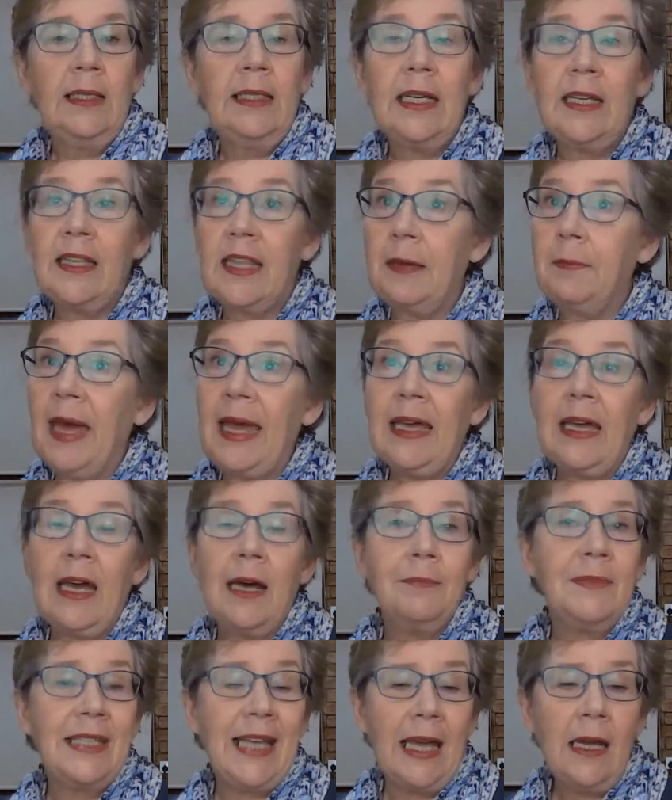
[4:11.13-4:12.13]
Now, they may
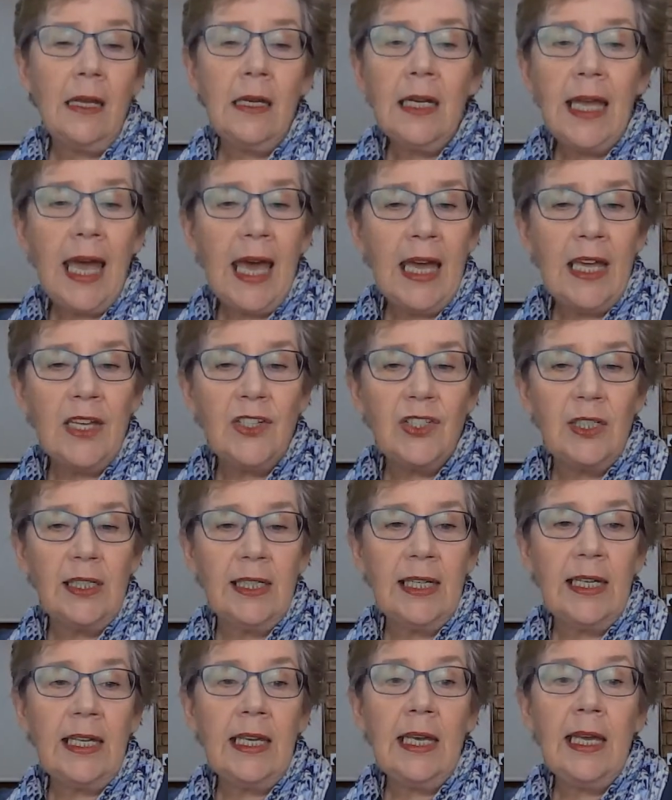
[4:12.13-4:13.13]
come down
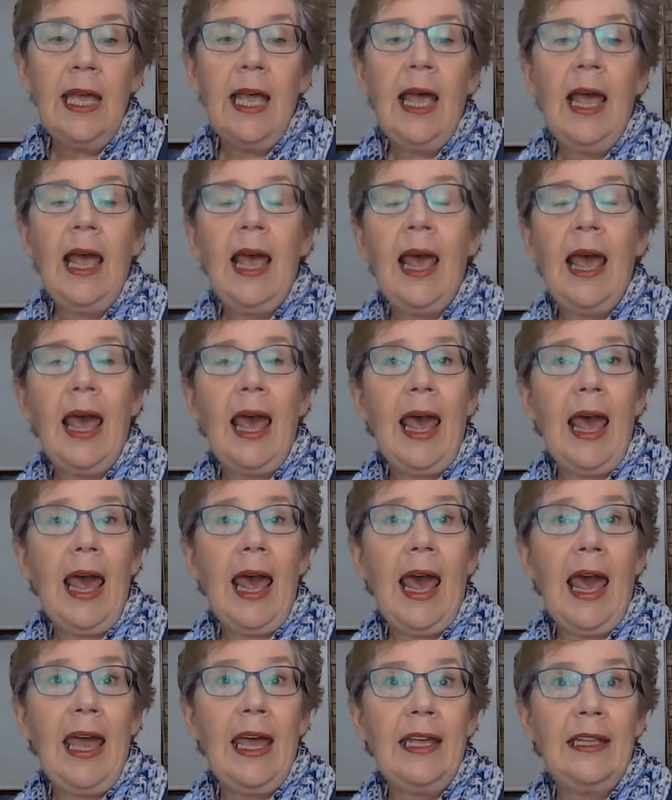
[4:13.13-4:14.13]
occasionally,
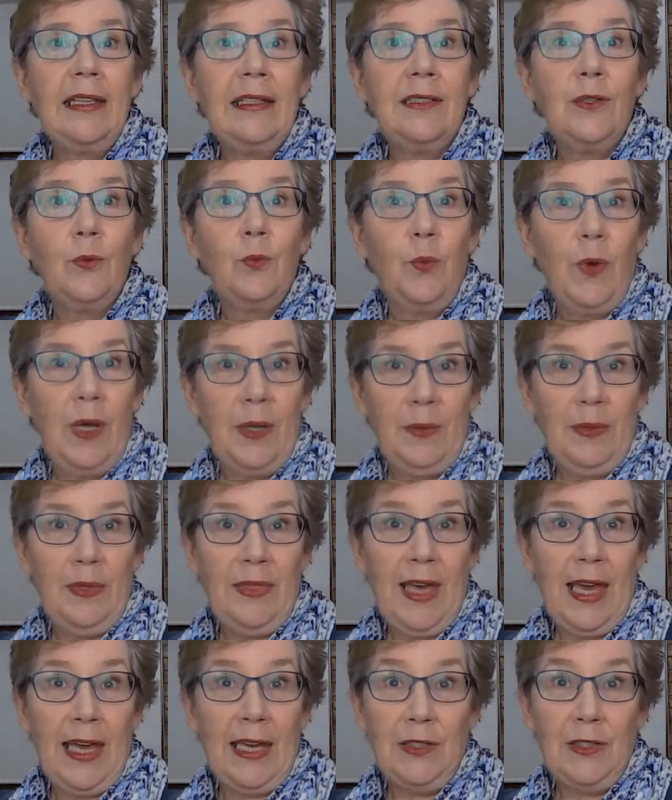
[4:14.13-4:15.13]
and when
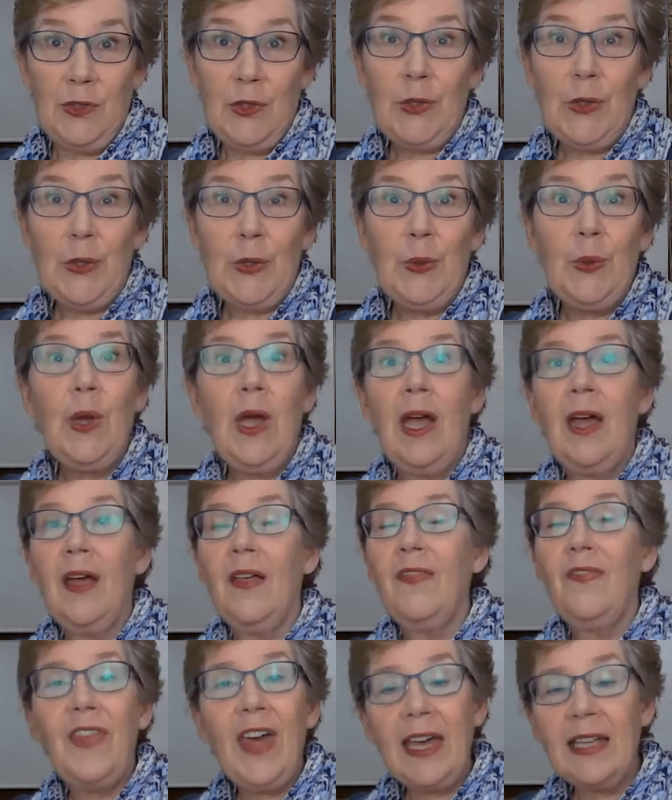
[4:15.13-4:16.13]
they do,
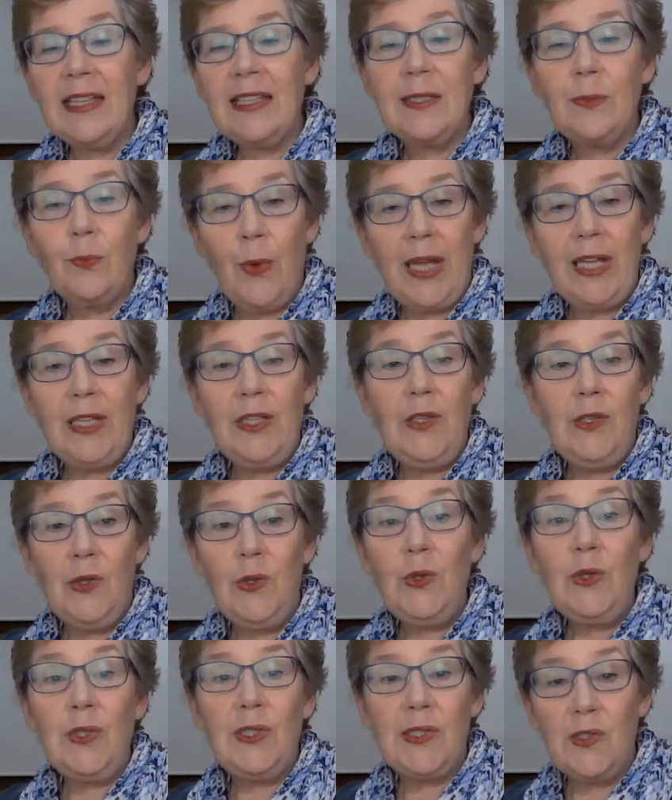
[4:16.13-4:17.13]
that's when
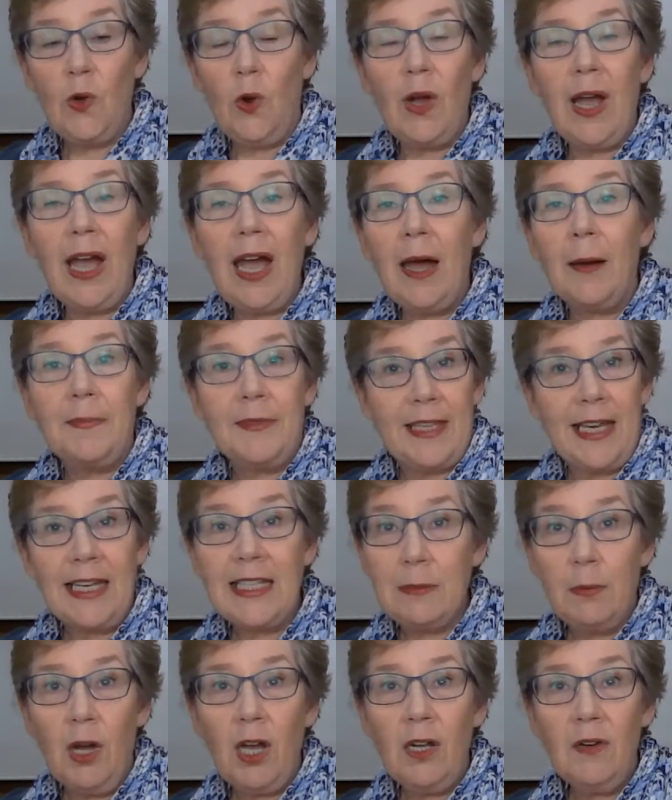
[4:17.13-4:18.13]
you stock up.
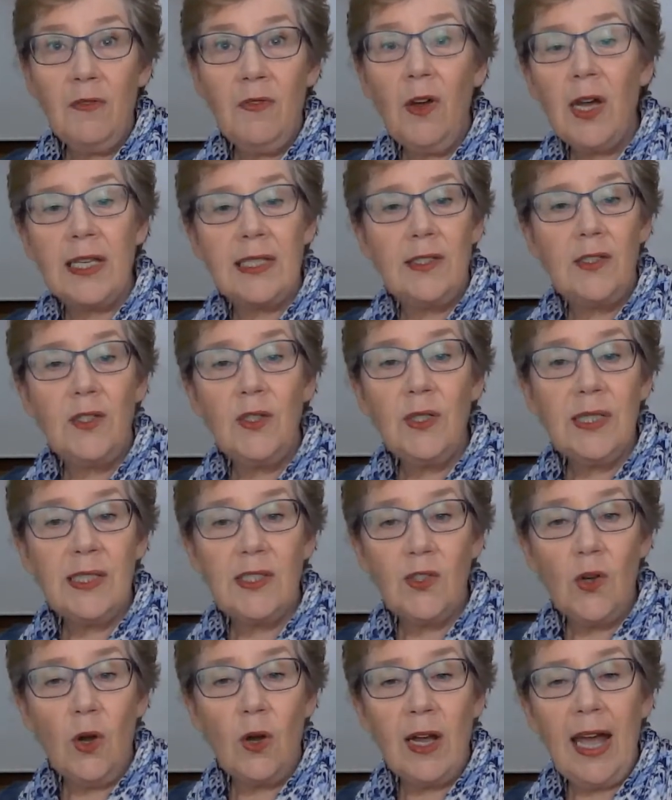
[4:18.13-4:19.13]
That's my advice. You
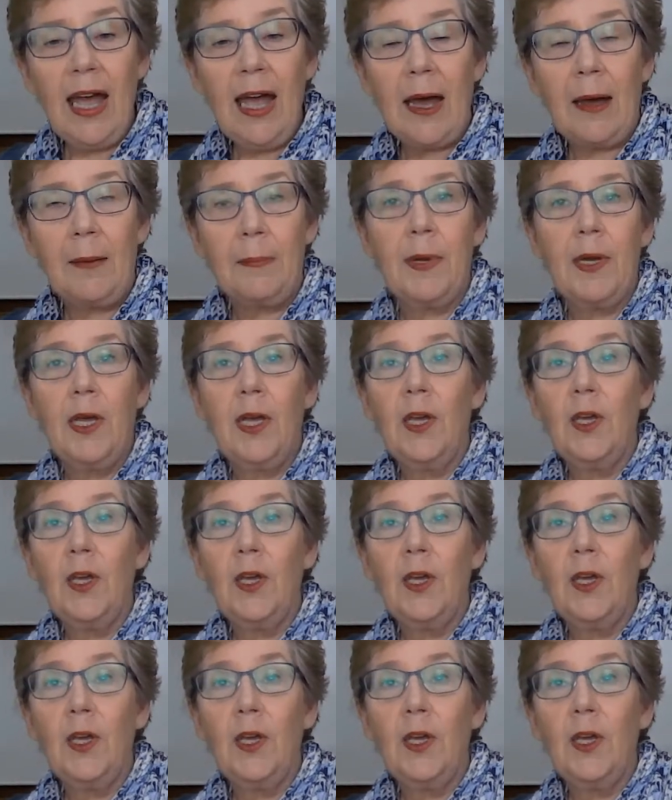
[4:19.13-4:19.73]
stock up.